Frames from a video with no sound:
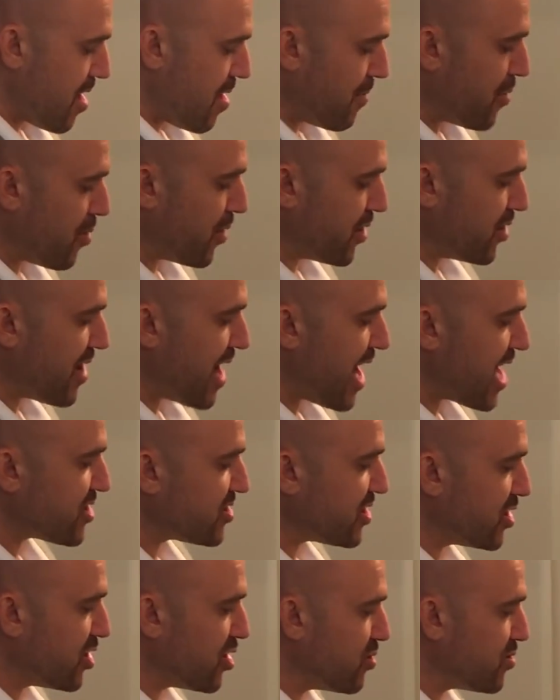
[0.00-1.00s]
But when you
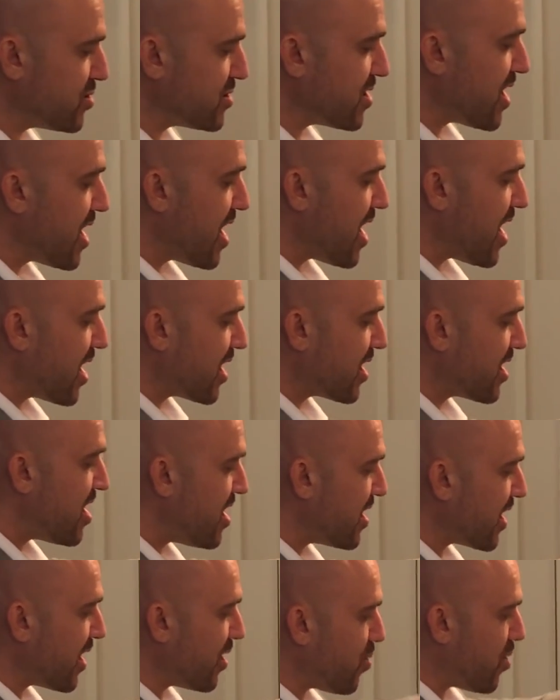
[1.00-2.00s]
actually use
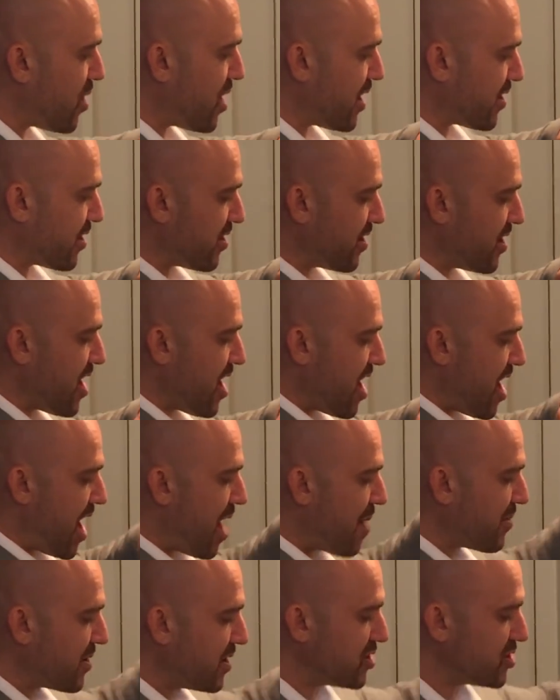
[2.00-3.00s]
Kangen water,
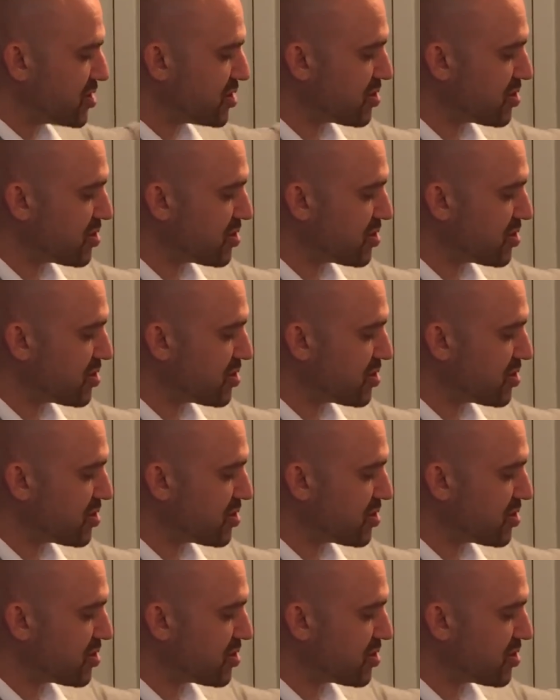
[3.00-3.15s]
I'm going to